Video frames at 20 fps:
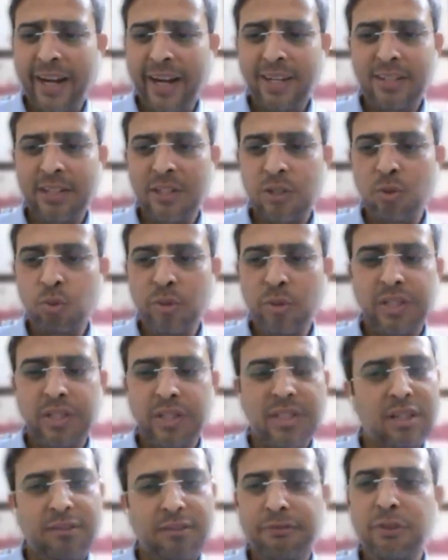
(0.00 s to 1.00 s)
I
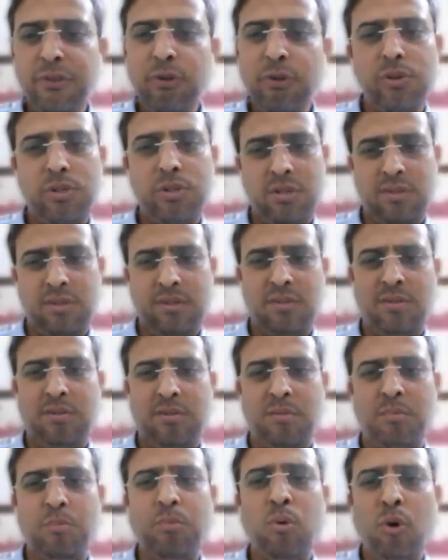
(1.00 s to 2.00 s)
find the students
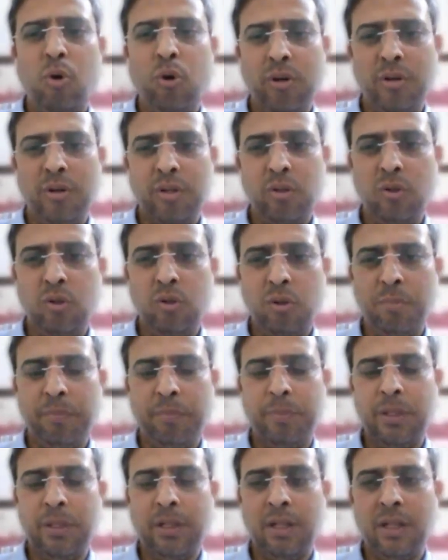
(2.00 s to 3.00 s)
confused
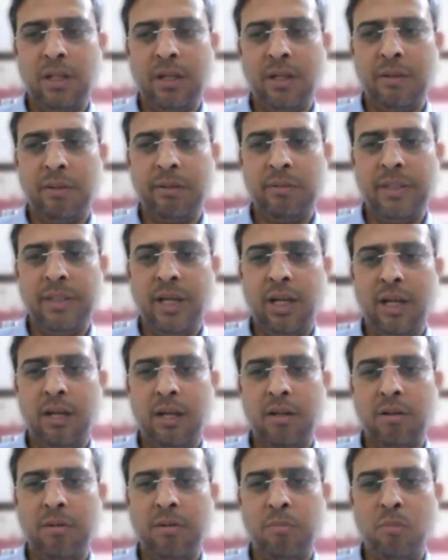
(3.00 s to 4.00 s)
more,
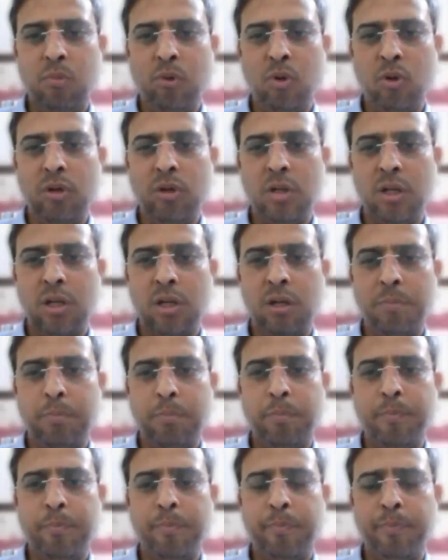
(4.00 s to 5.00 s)
they are
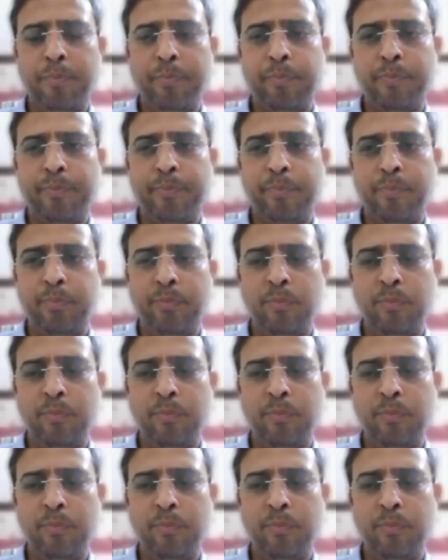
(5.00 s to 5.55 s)
more